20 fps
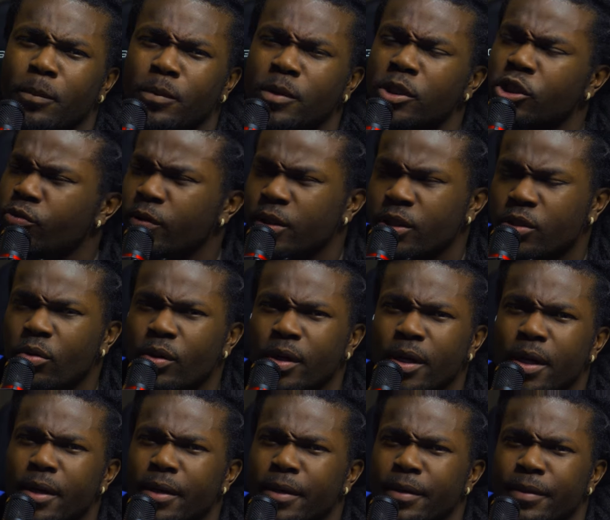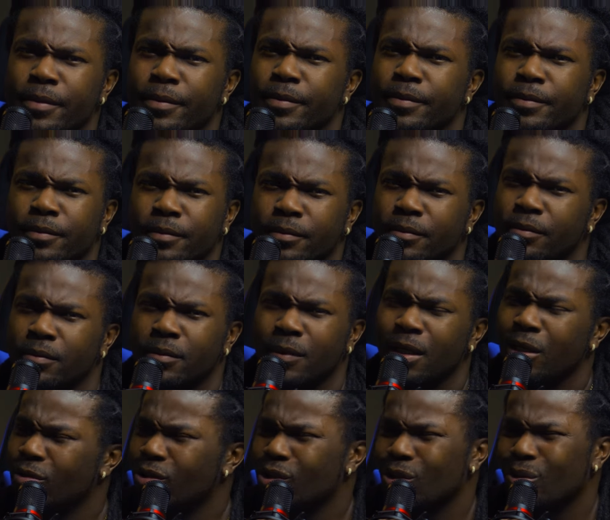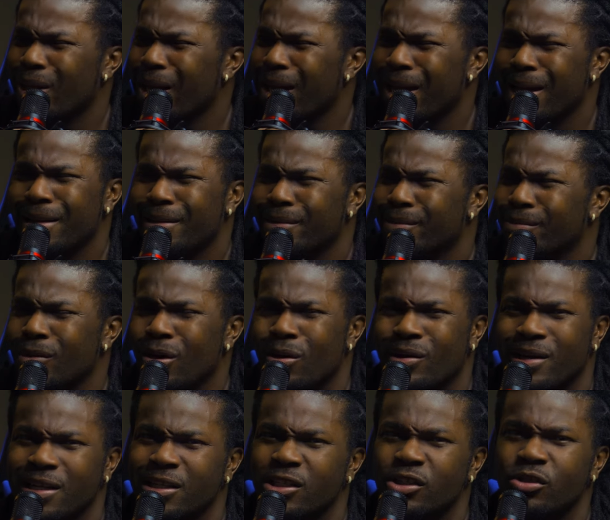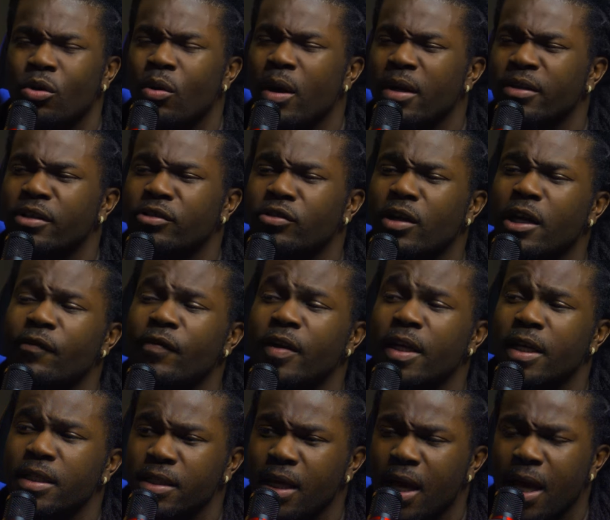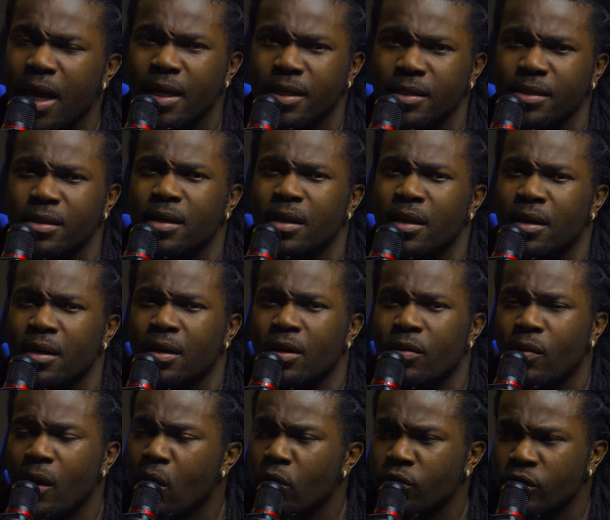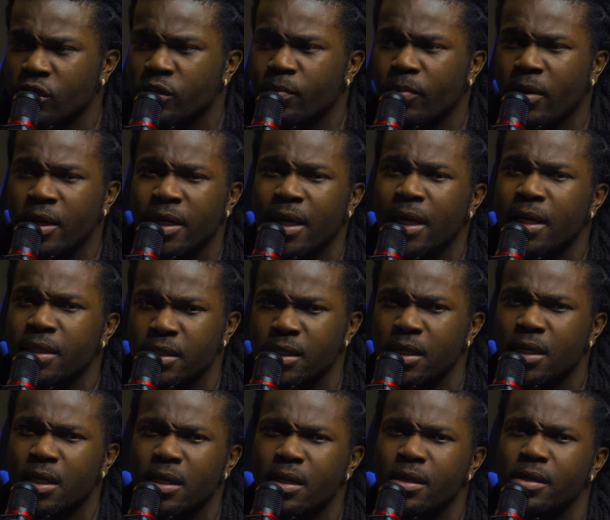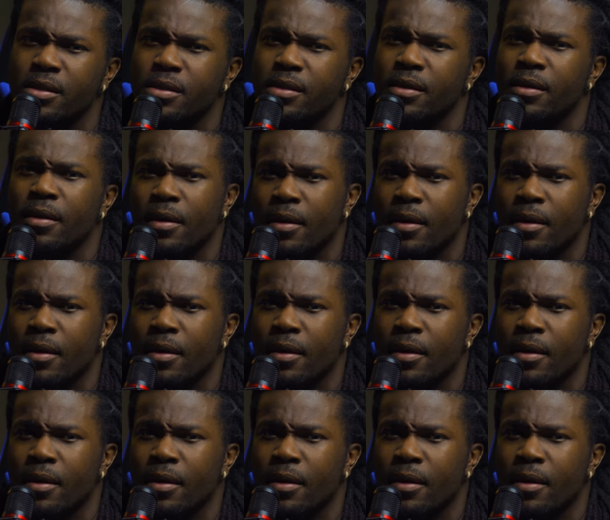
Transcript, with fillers: The streets don't cook. They don't do that. No, they just go out there, try to finesse guys while also spreading S T Ds.